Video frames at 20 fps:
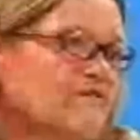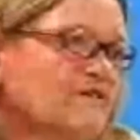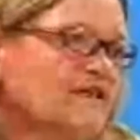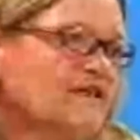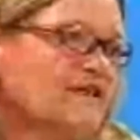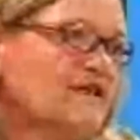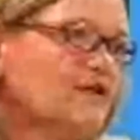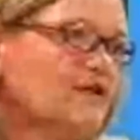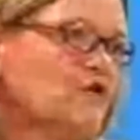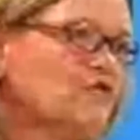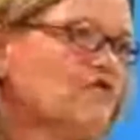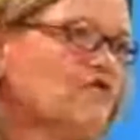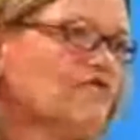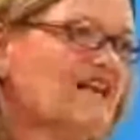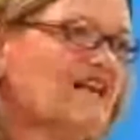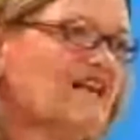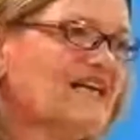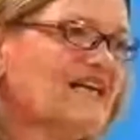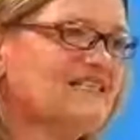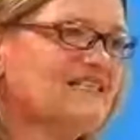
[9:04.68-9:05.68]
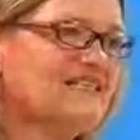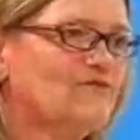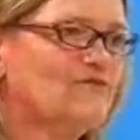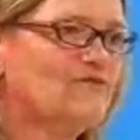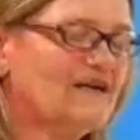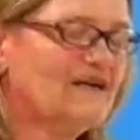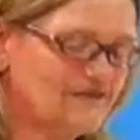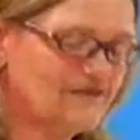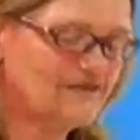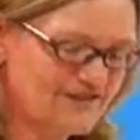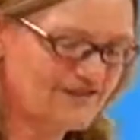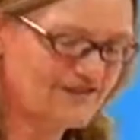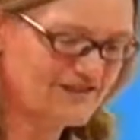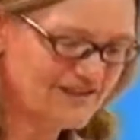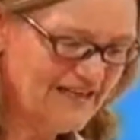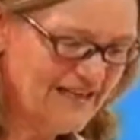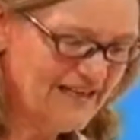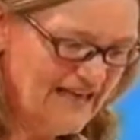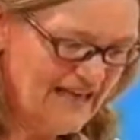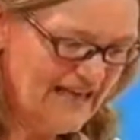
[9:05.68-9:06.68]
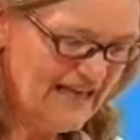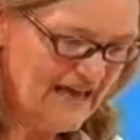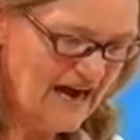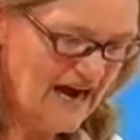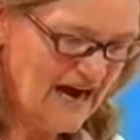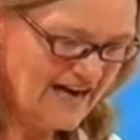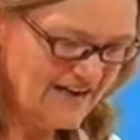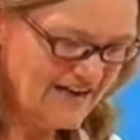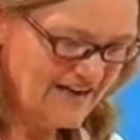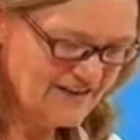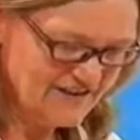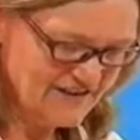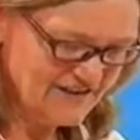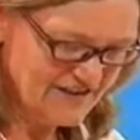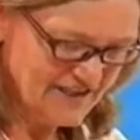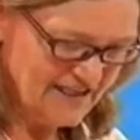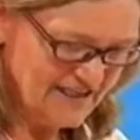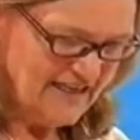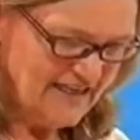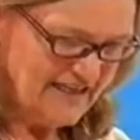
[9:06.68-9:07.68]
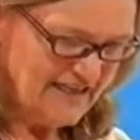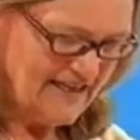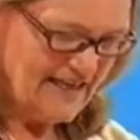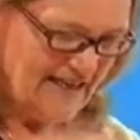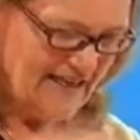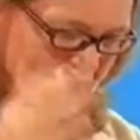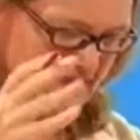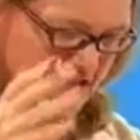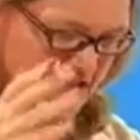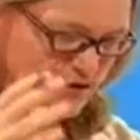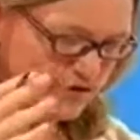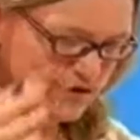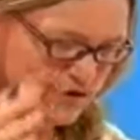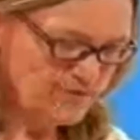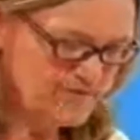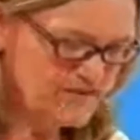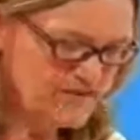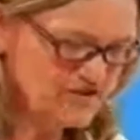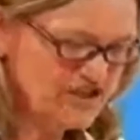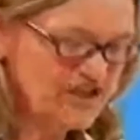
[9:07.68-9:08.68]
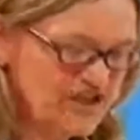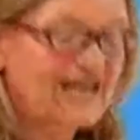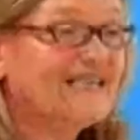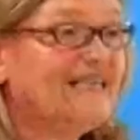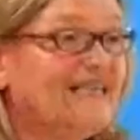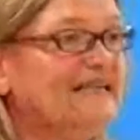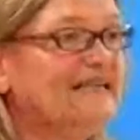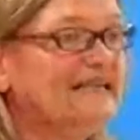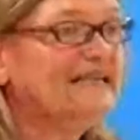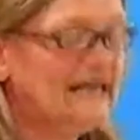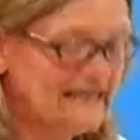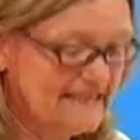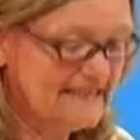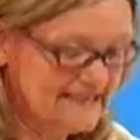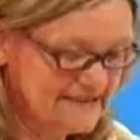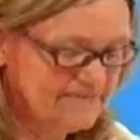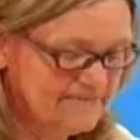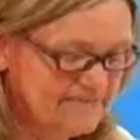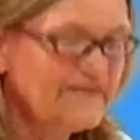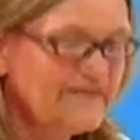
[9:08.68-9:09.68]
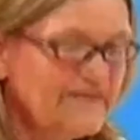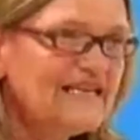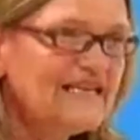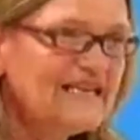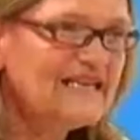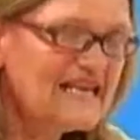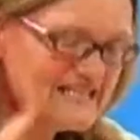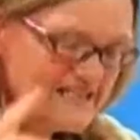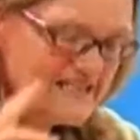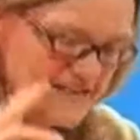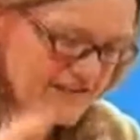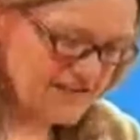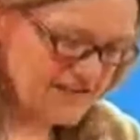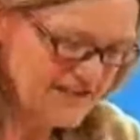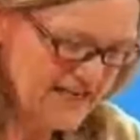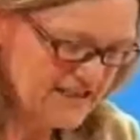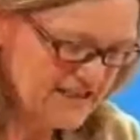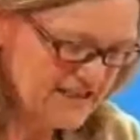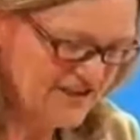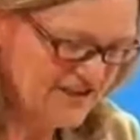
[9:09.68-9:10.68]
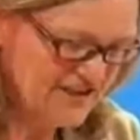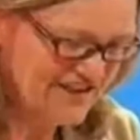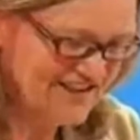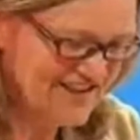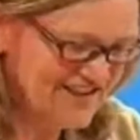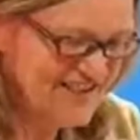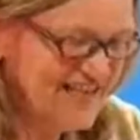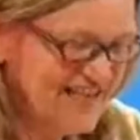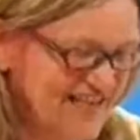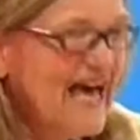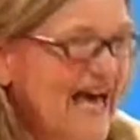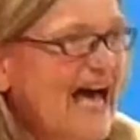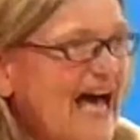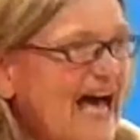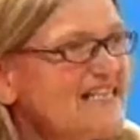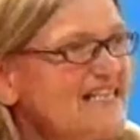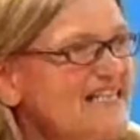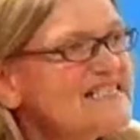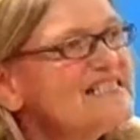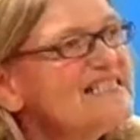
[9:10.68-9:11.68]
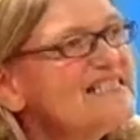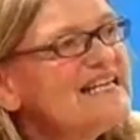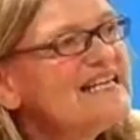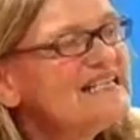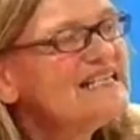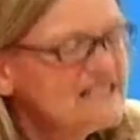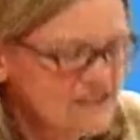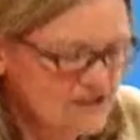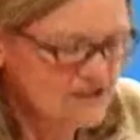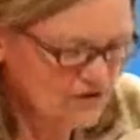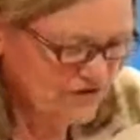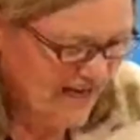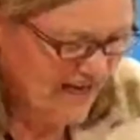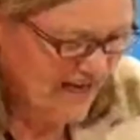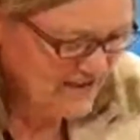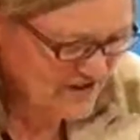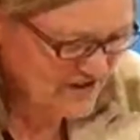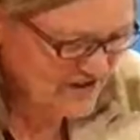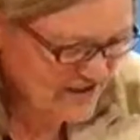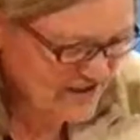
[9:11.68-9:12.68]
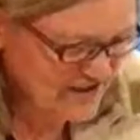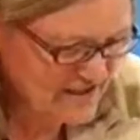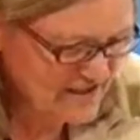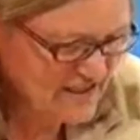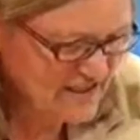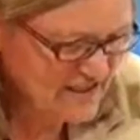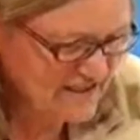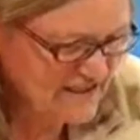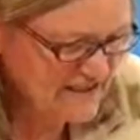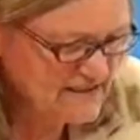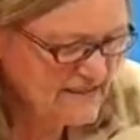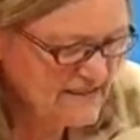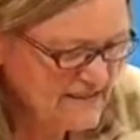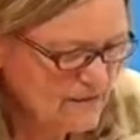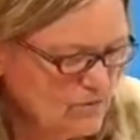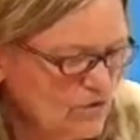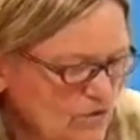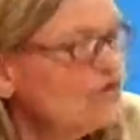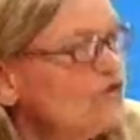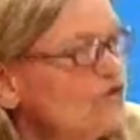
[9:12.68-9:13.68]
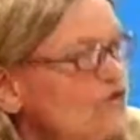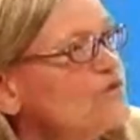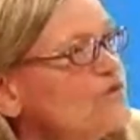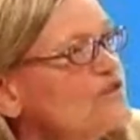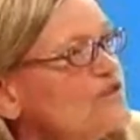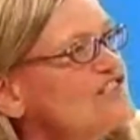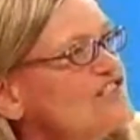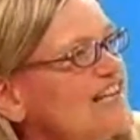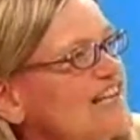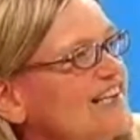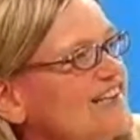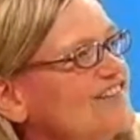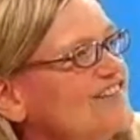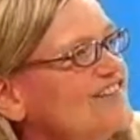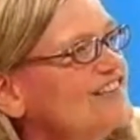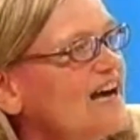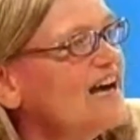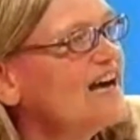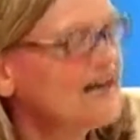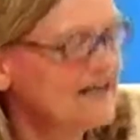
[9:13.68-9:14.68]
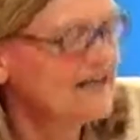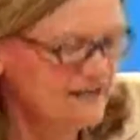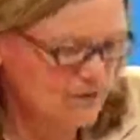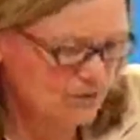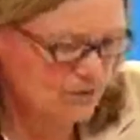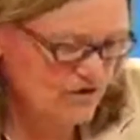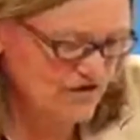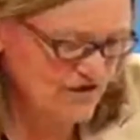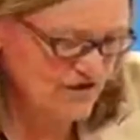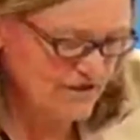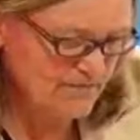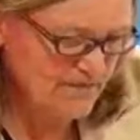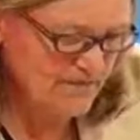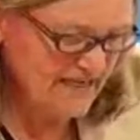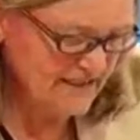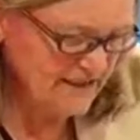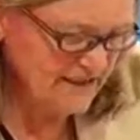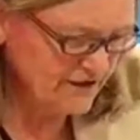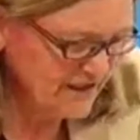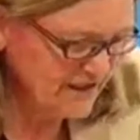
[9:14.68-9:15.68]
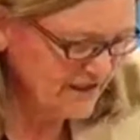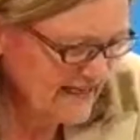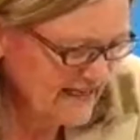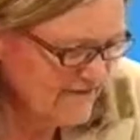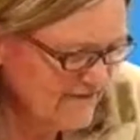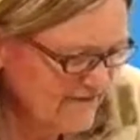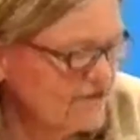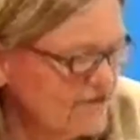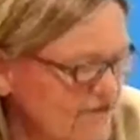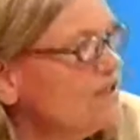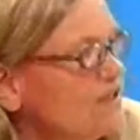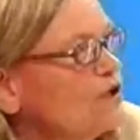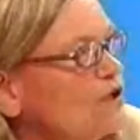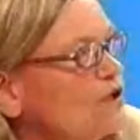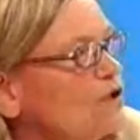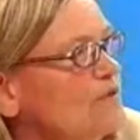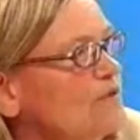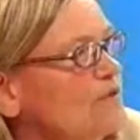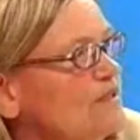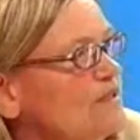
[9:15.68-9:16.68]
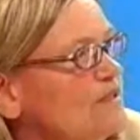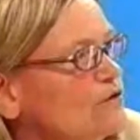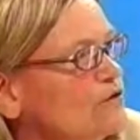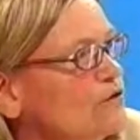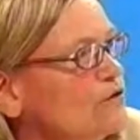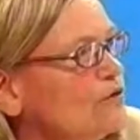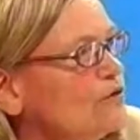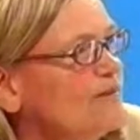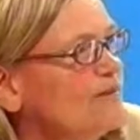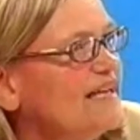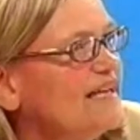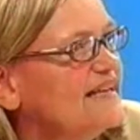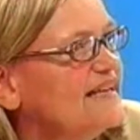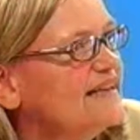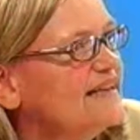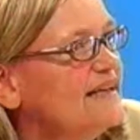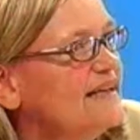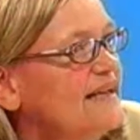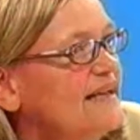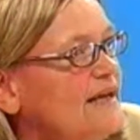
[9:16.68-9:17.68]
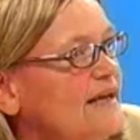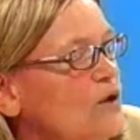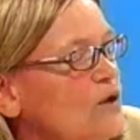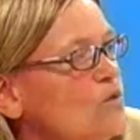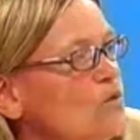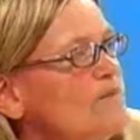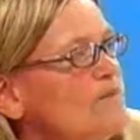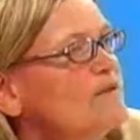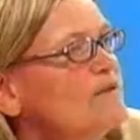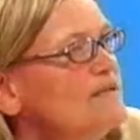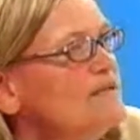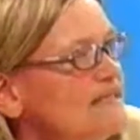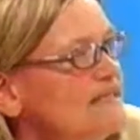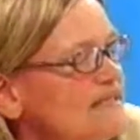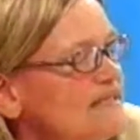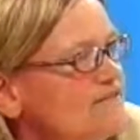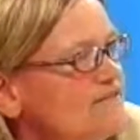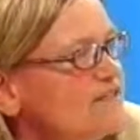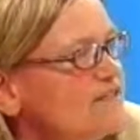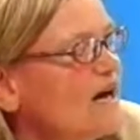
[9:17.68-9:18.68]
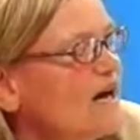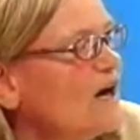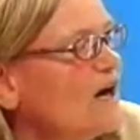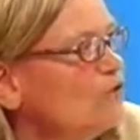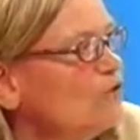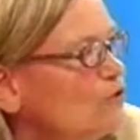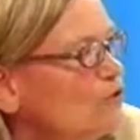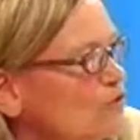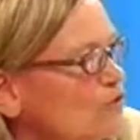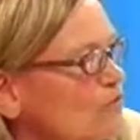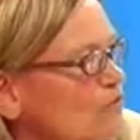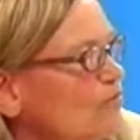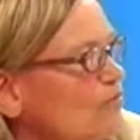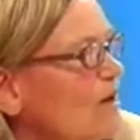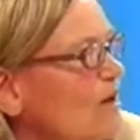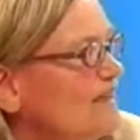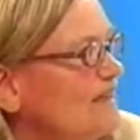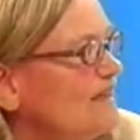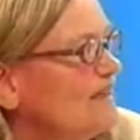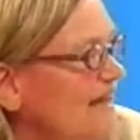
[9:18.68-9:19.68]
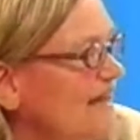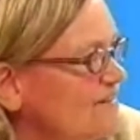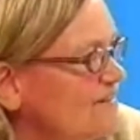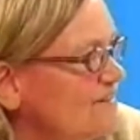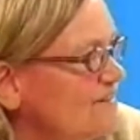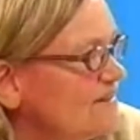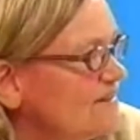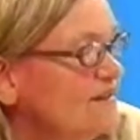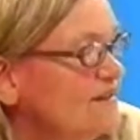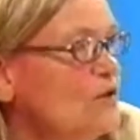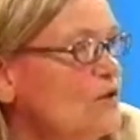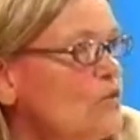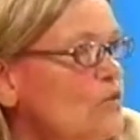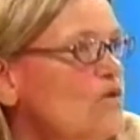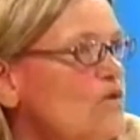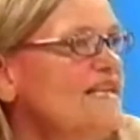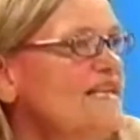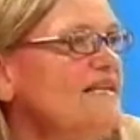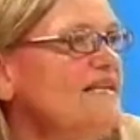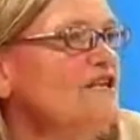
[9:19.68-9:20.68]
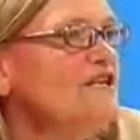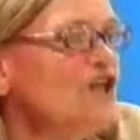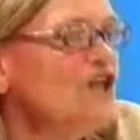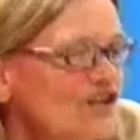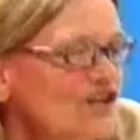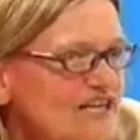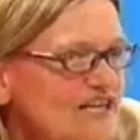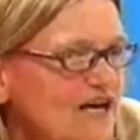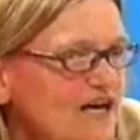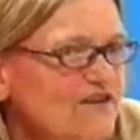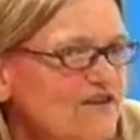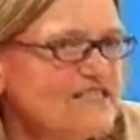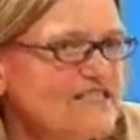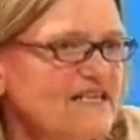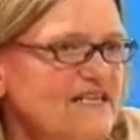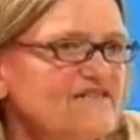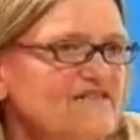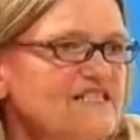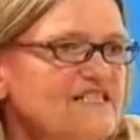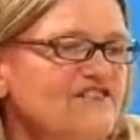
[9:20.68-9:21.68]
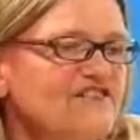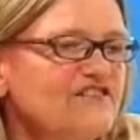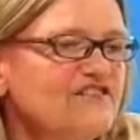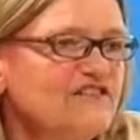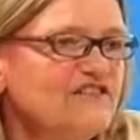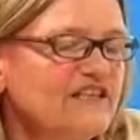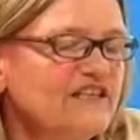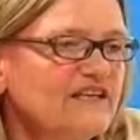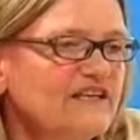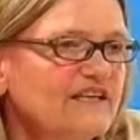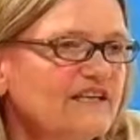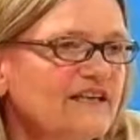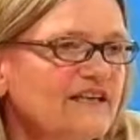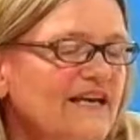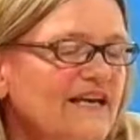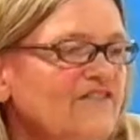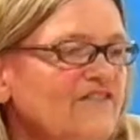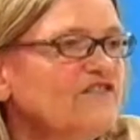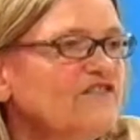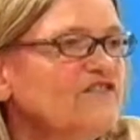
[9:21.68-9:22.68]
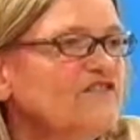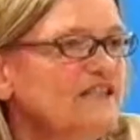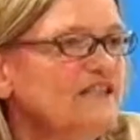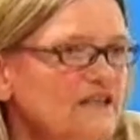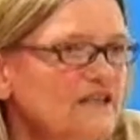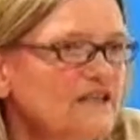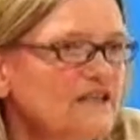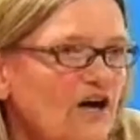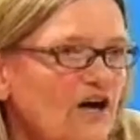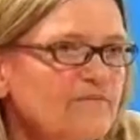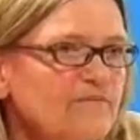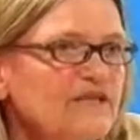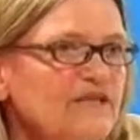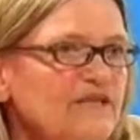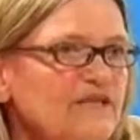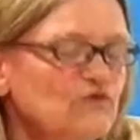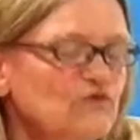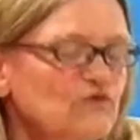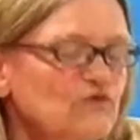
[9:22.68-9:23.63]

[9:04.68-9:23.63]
glow of light around it. Ireland, Europe's shining light. Less than 10 years. And as late as 2006, Le Monde was saying that Ireland was le meilleur élève de l'économie européenne. We believed our own propaganda. We lulled ourselves into thinking that the economy was